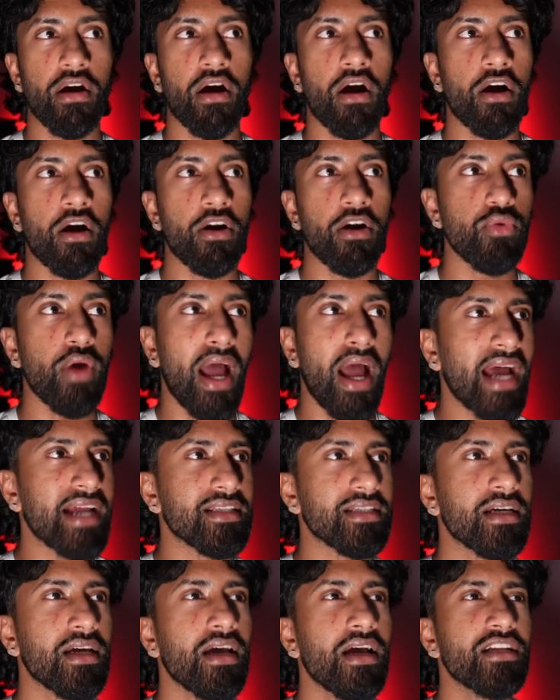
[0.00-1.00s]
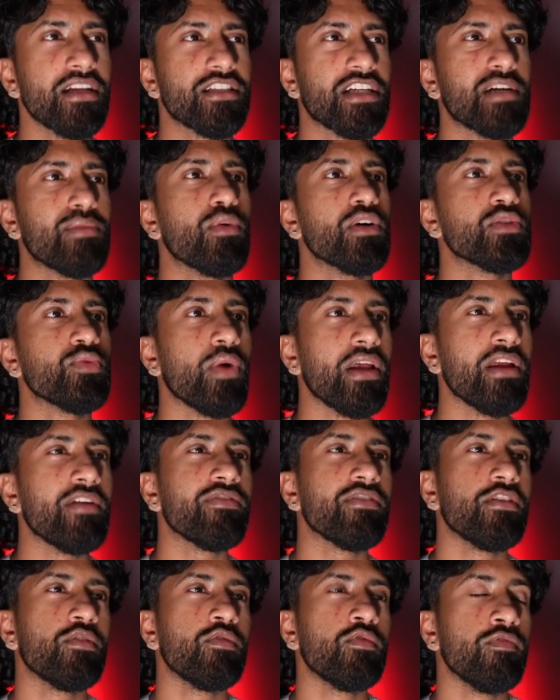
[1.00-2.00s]
are you at? Turbo is waiting
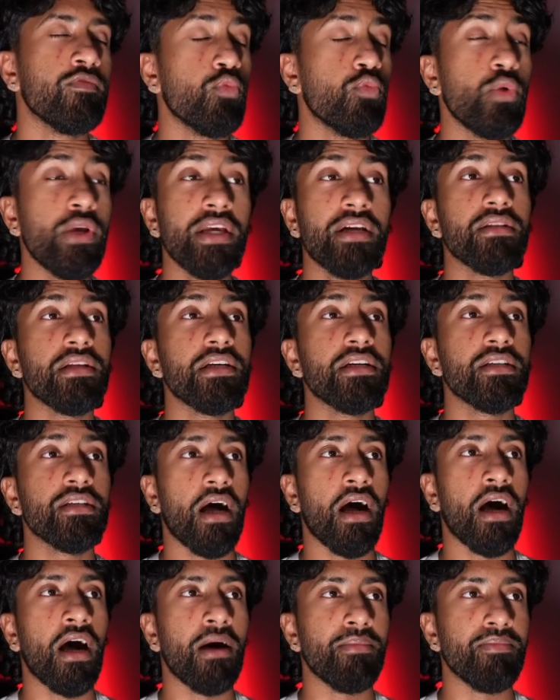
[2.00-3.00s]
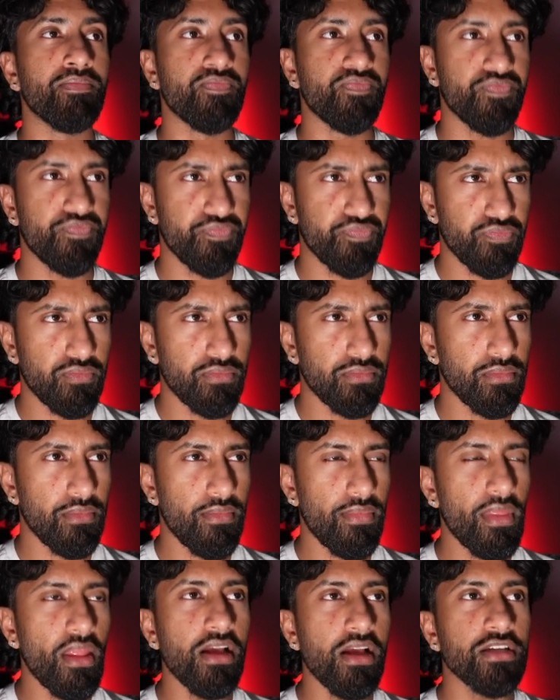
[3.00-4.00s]
for the weekly stochastic
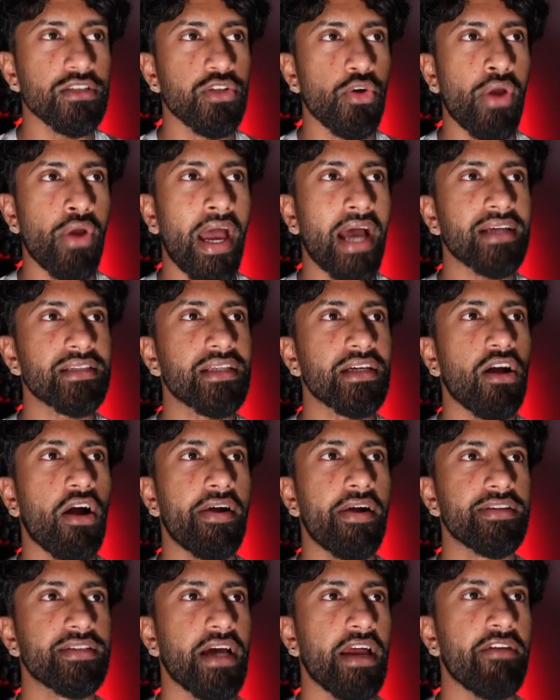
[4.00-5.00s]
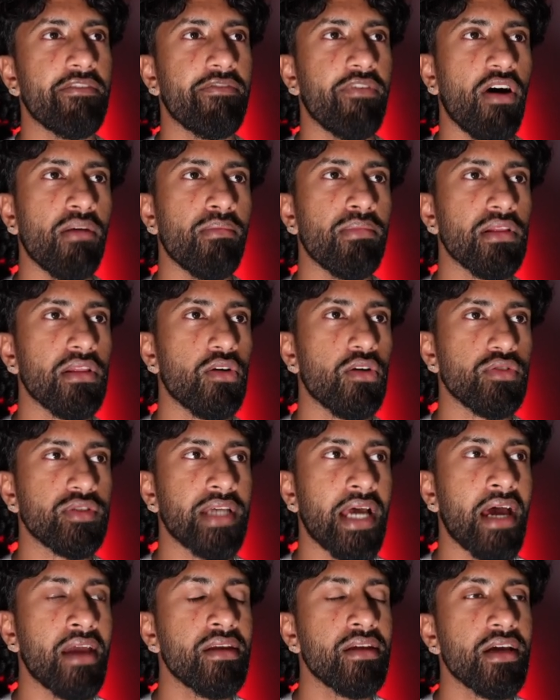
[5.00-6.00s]
RSI to fall below
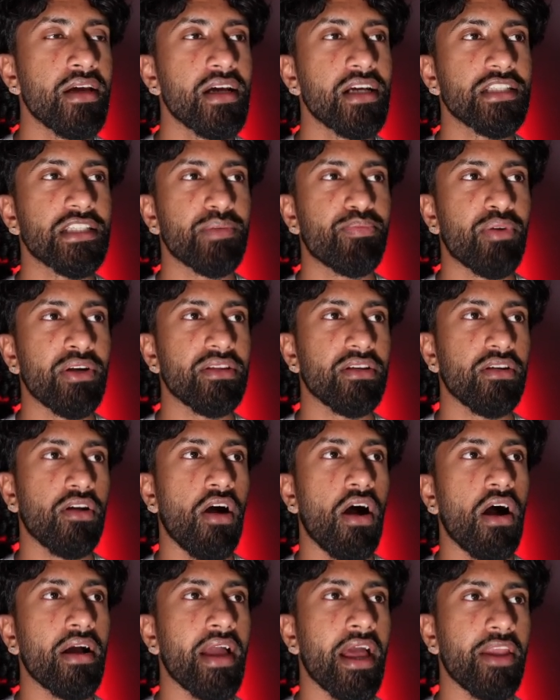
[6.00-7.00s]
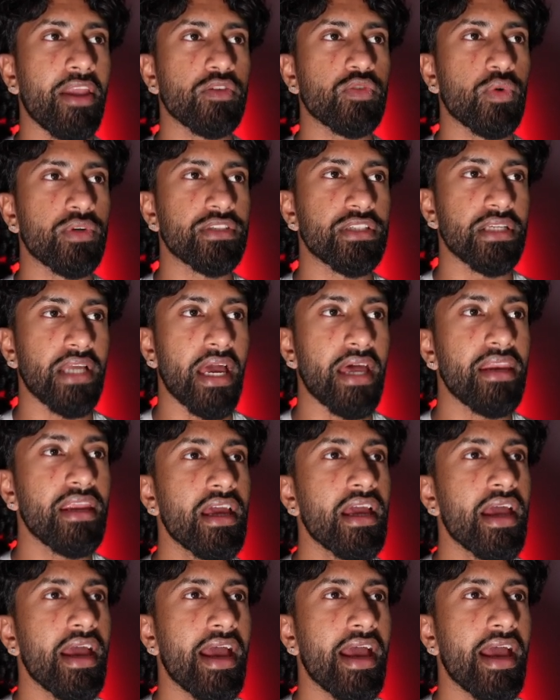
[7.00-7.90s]
10 to print the God candles once again.